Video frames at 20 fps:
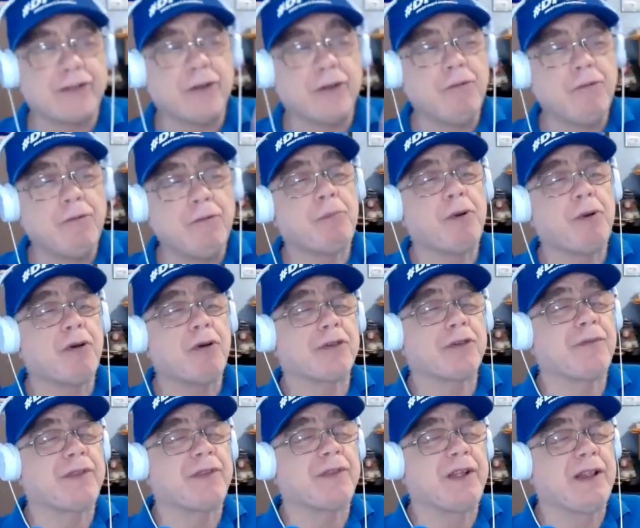someone will post
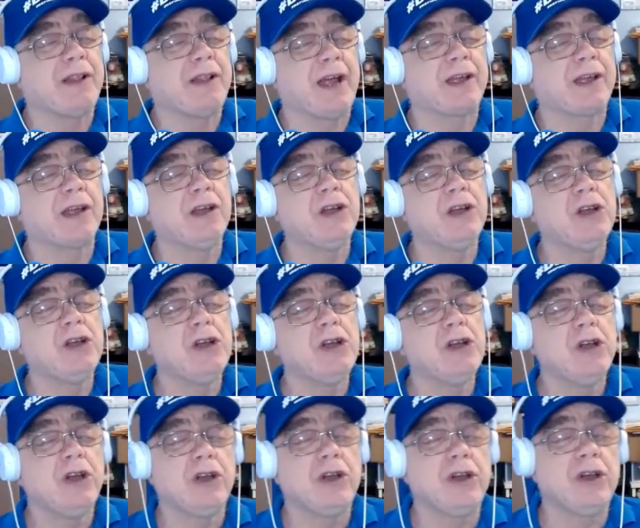something like,
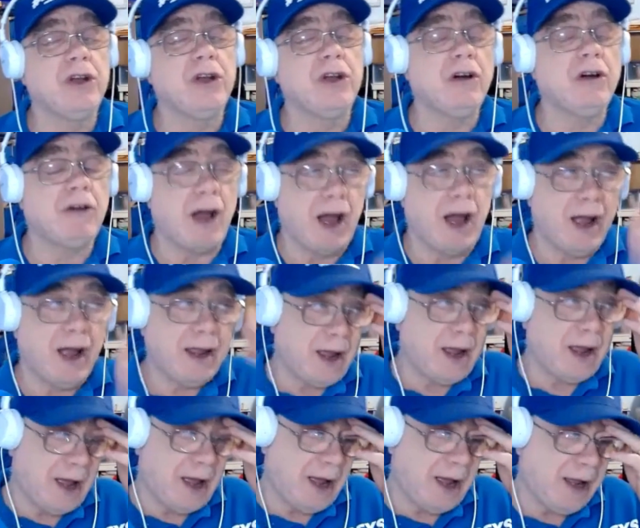I
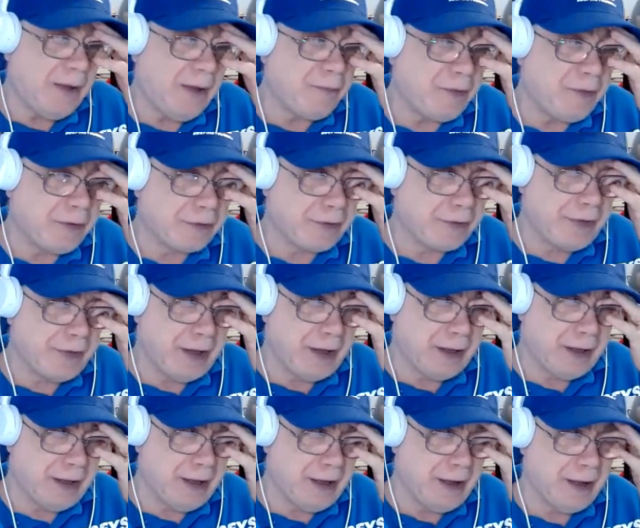have this
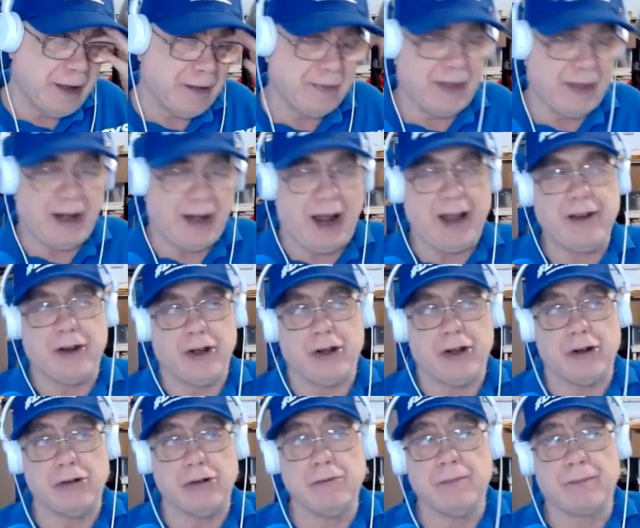thing that I
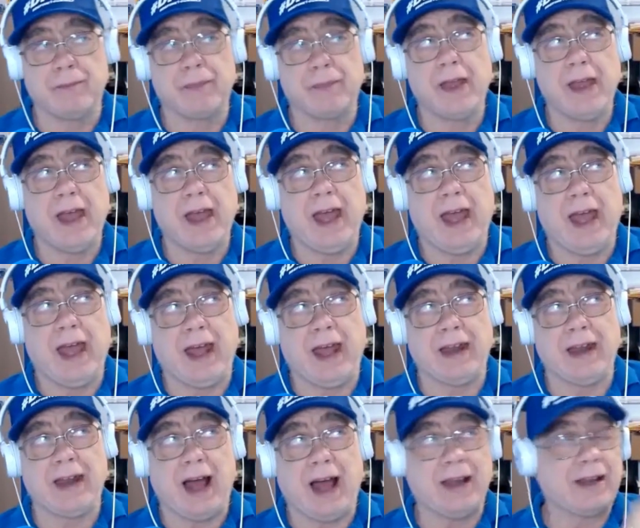do,
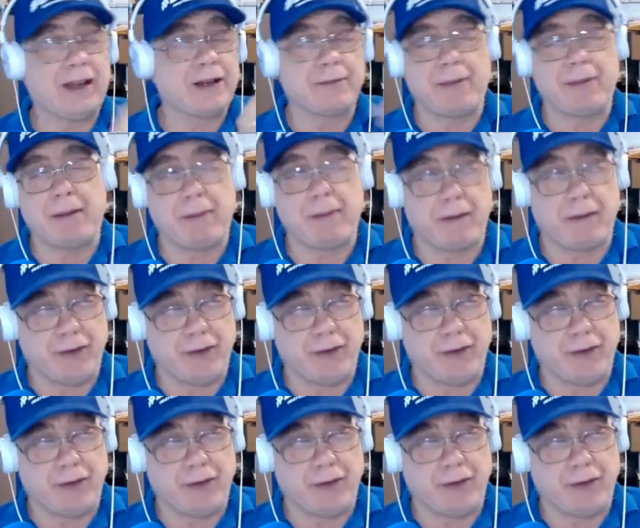and I like to bite my